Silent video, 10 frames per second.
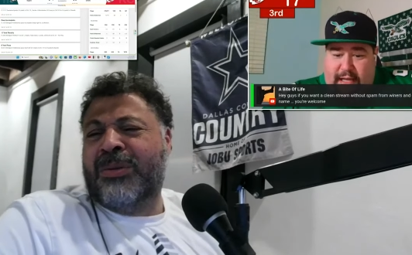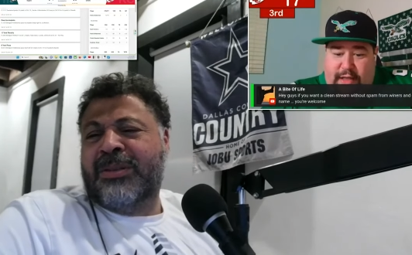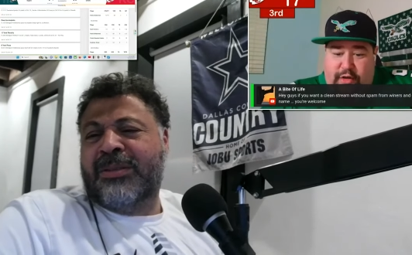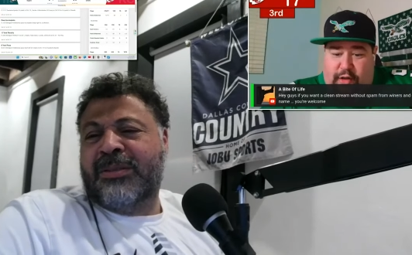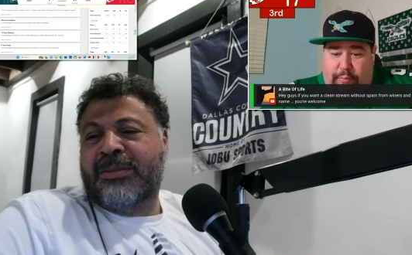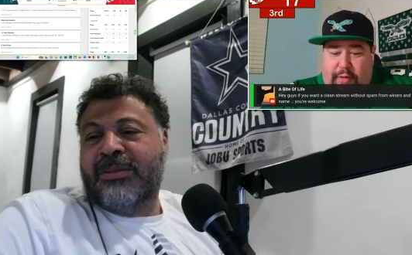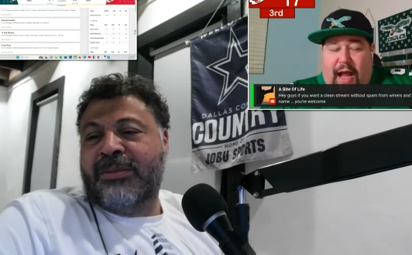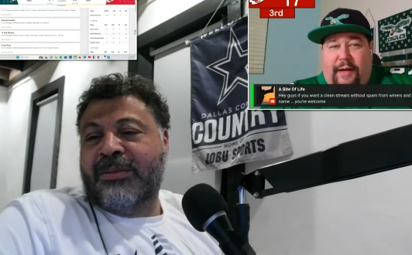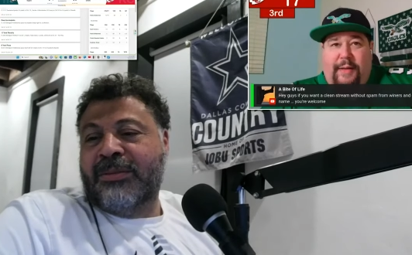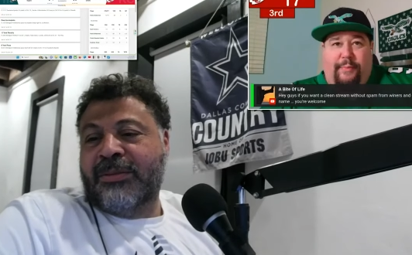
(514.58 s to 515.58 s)
Speaker 1: you can
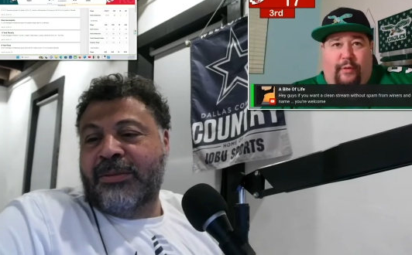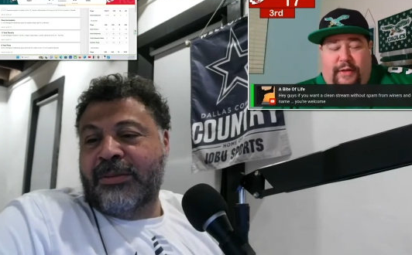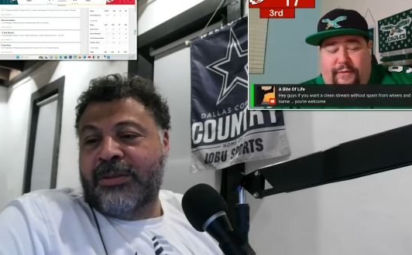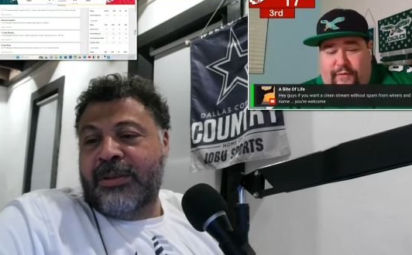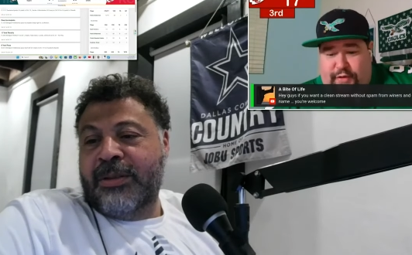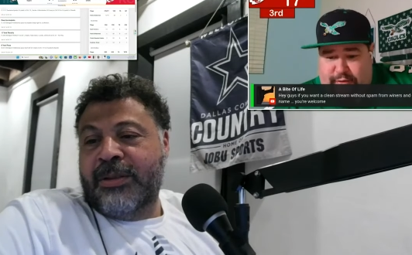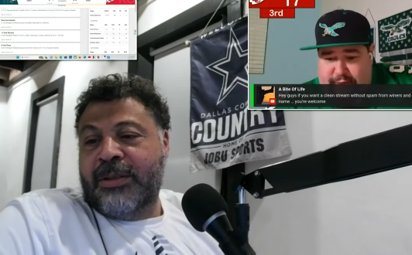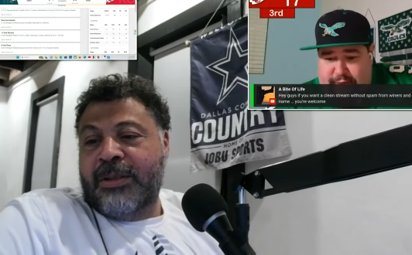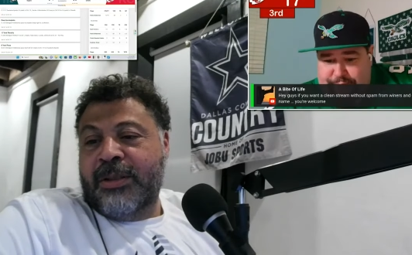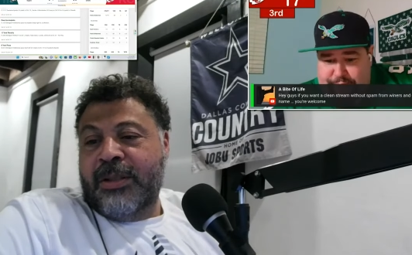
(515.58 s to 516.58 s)
Speaker 2: block people individually.
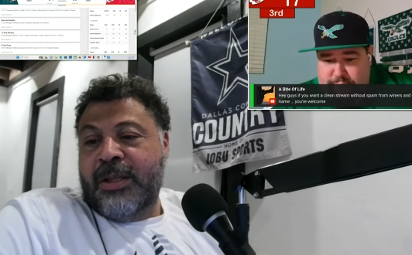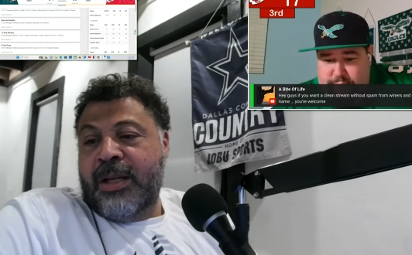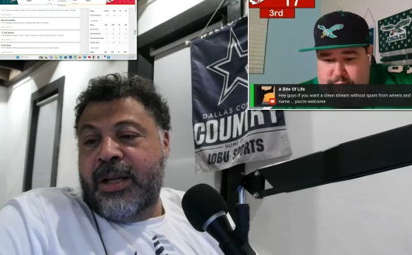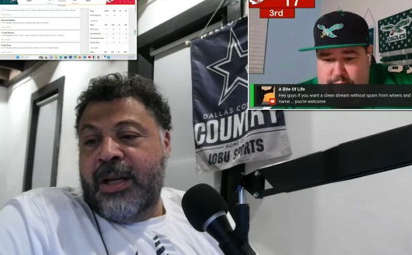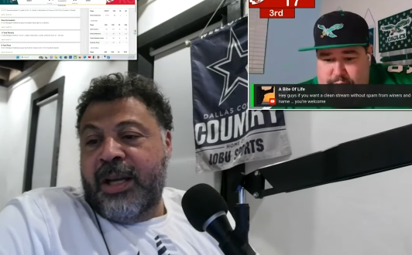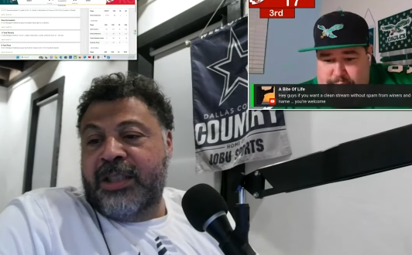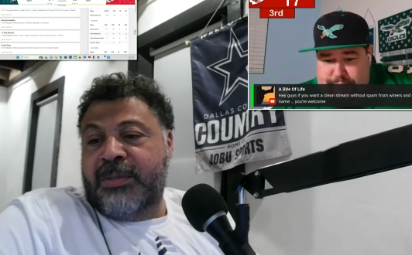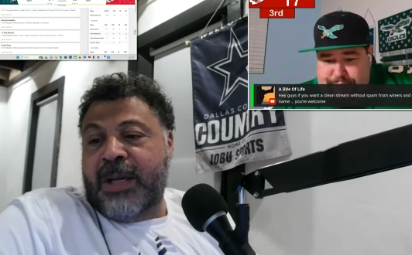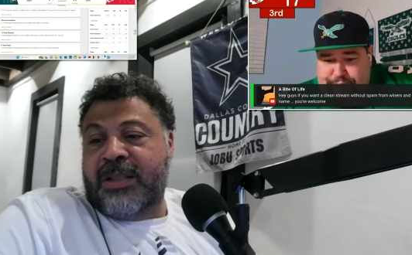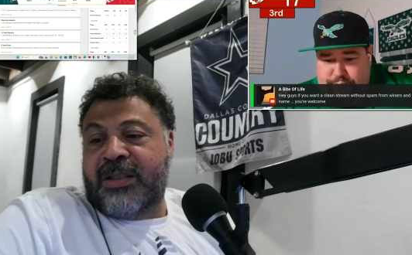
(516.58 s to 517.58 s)
Speaker 1: He's
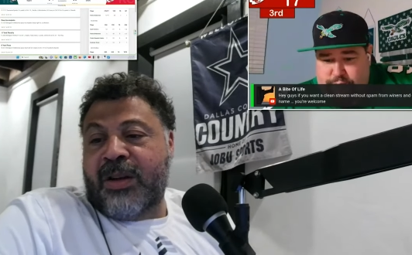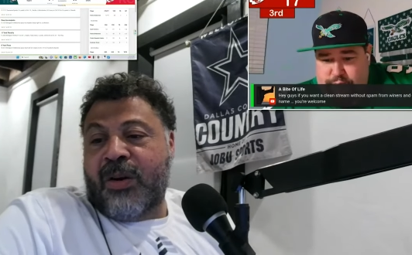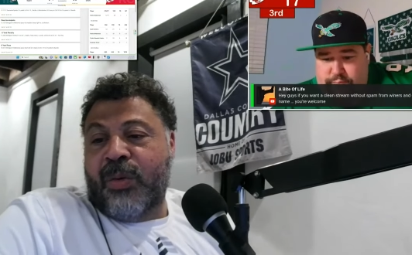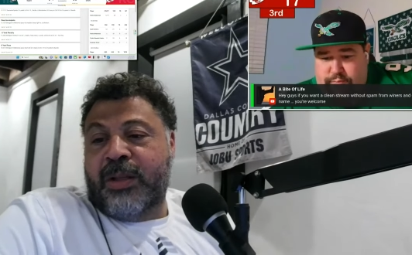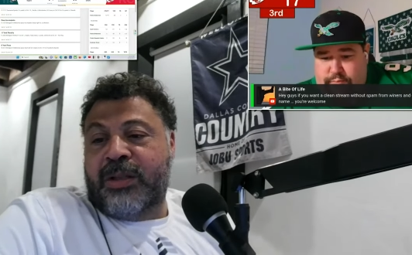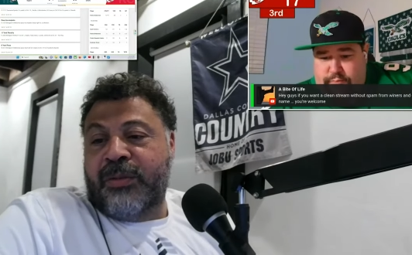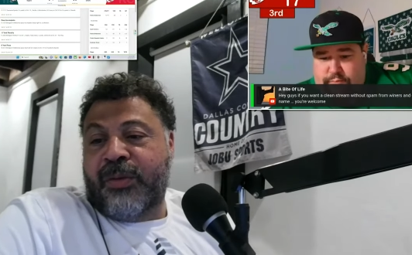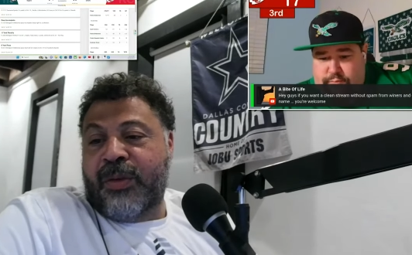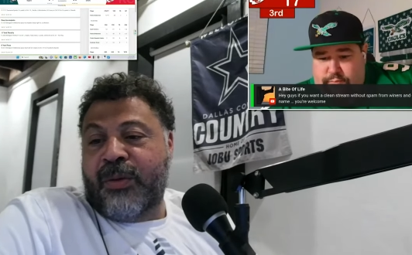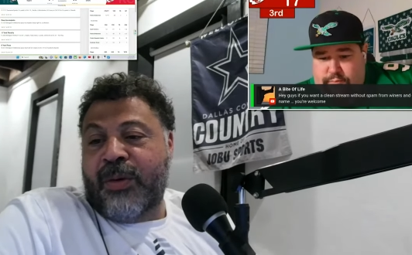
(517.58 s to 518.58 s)
about to start reaching
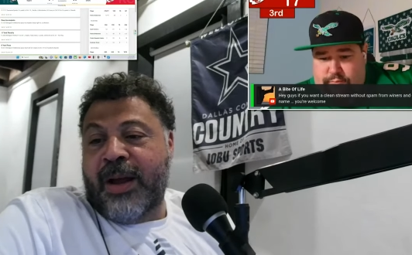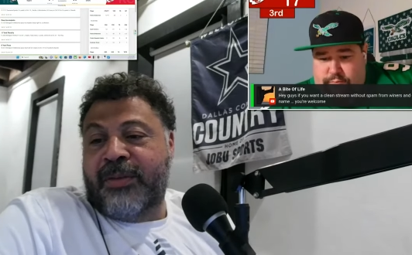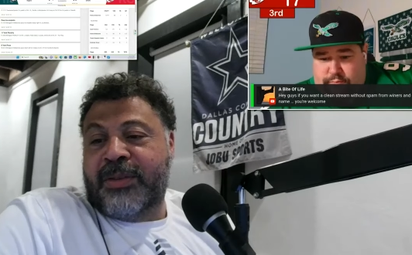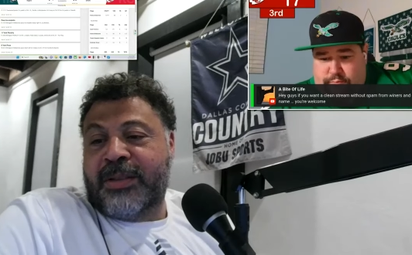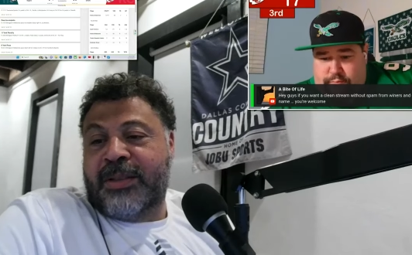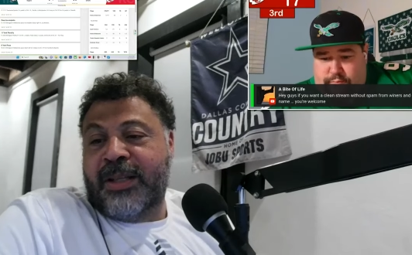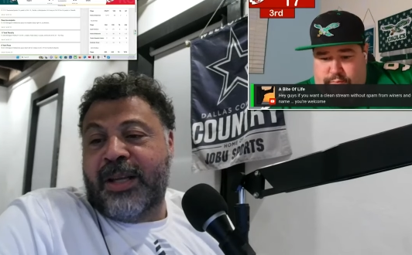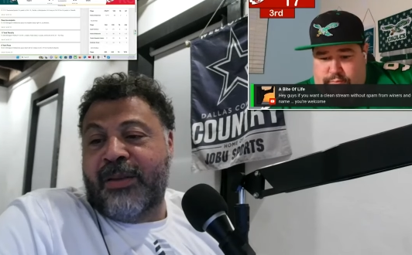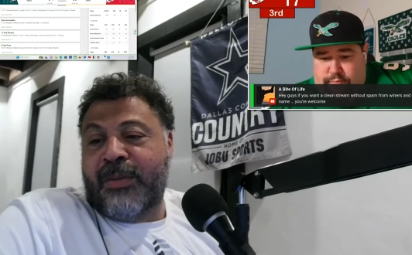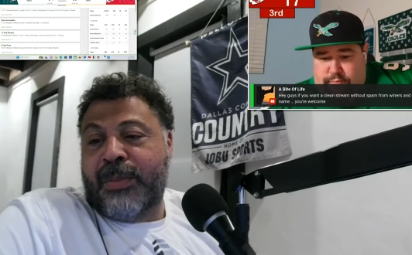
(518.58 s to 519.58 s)
for the refs to
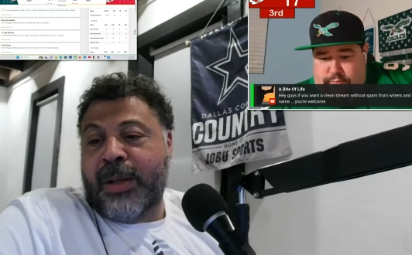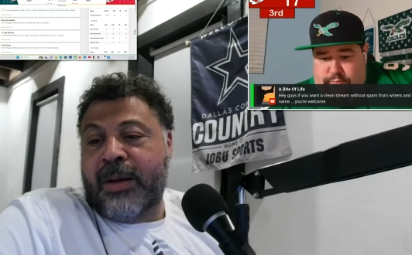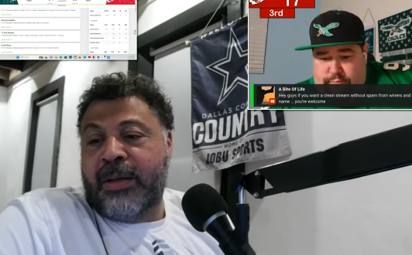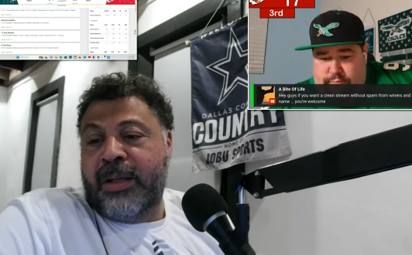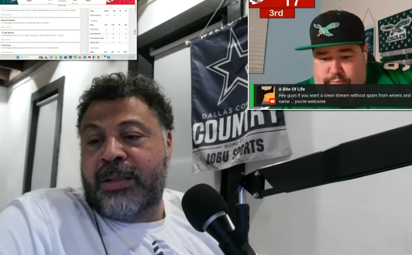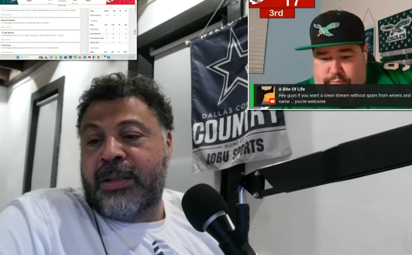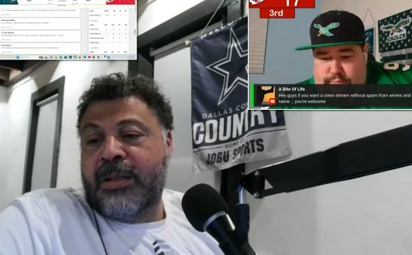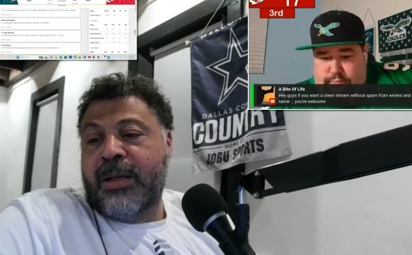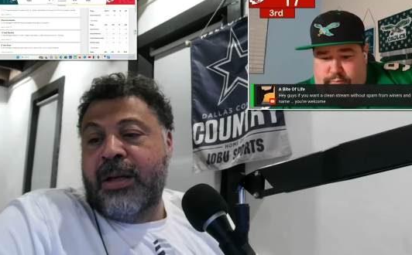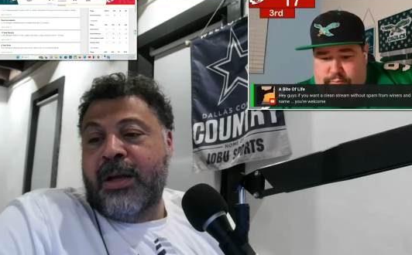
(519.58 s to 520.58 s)
give them penalties
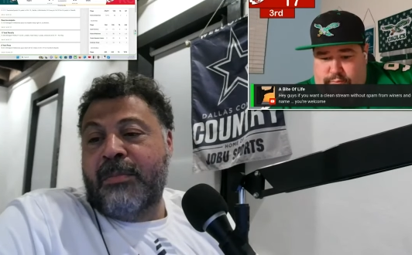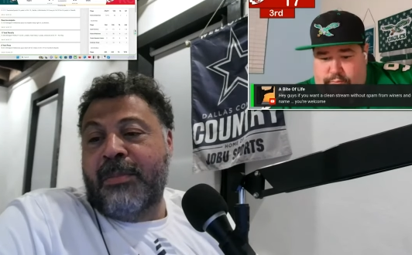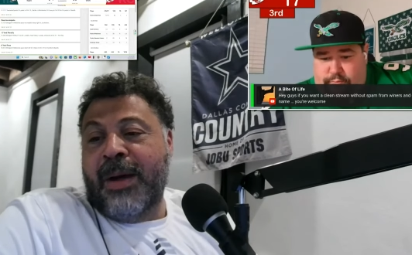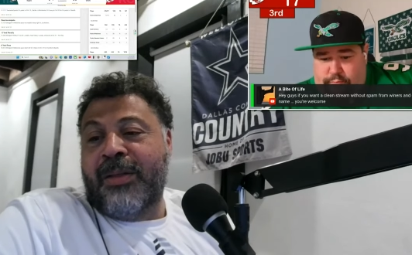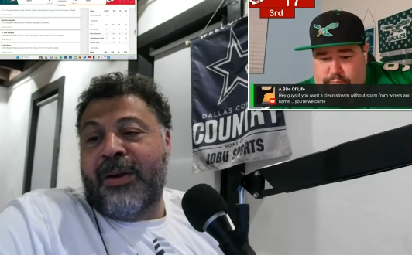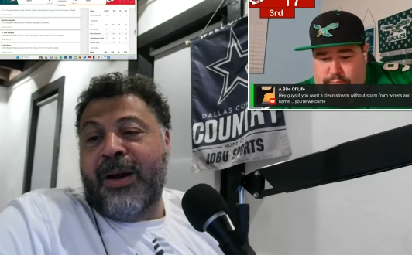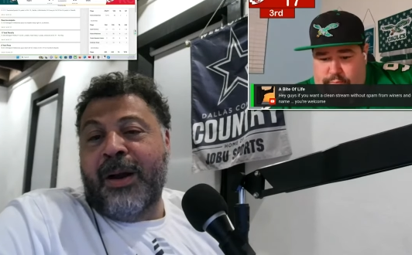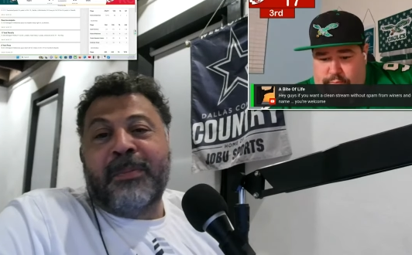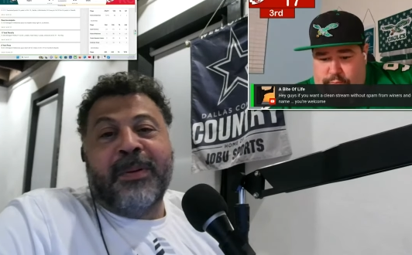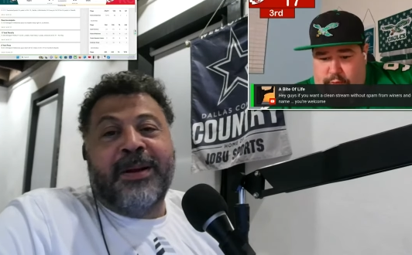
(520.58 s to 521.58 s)
mother
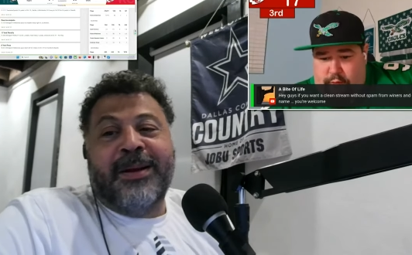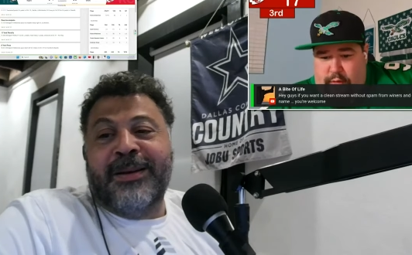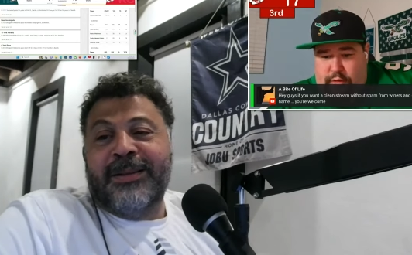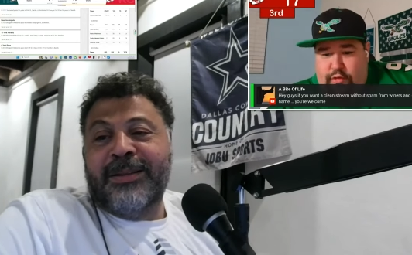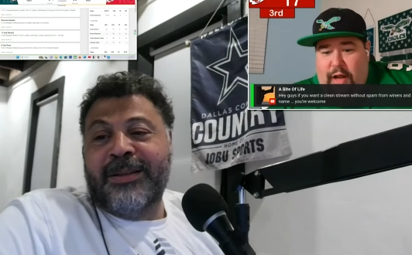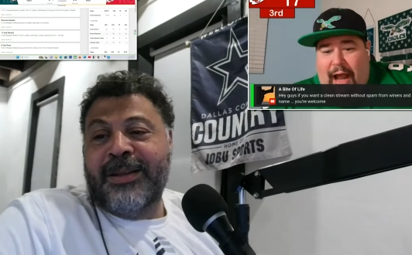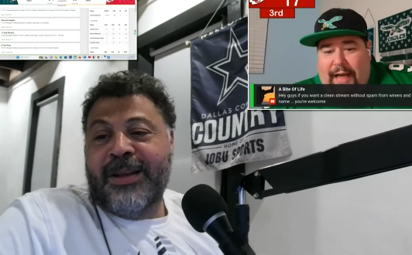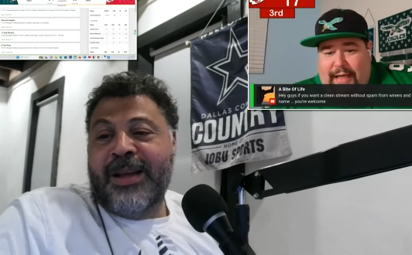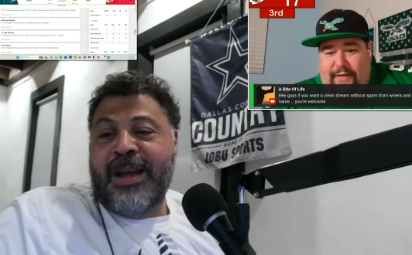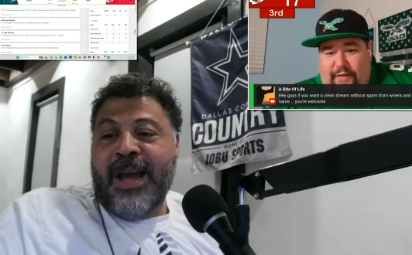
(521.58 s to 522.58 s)
humping.
Speaker 2: Do
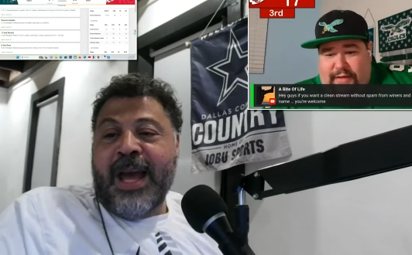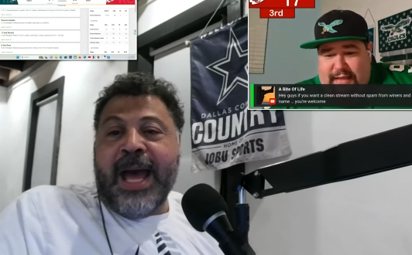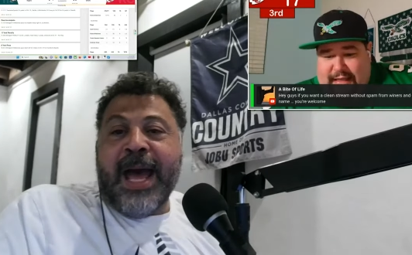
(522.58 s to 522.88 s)
not give it to